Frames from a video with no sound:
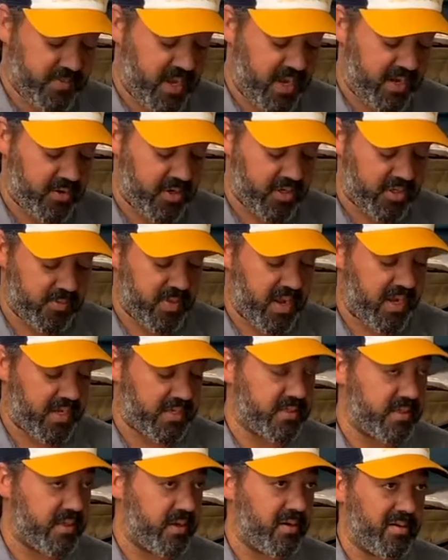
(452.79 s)
hydration packs
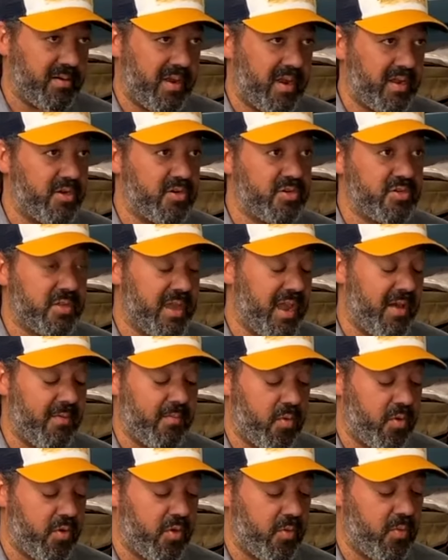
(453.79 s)
in there. I usually have
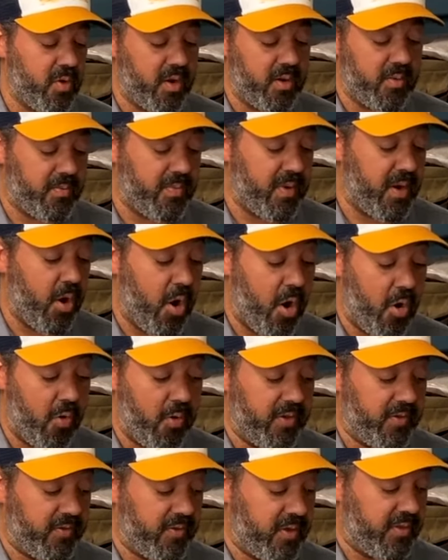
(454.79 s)
more than one, but
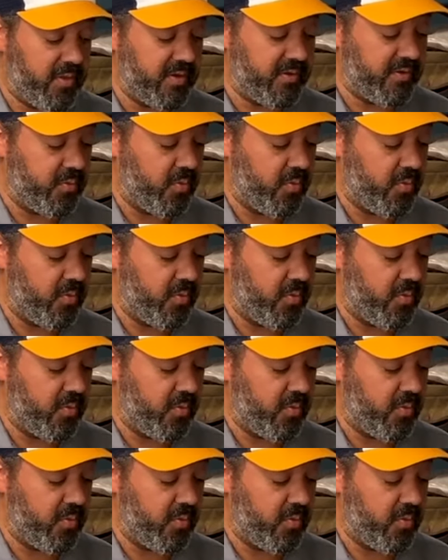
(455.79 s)
always at least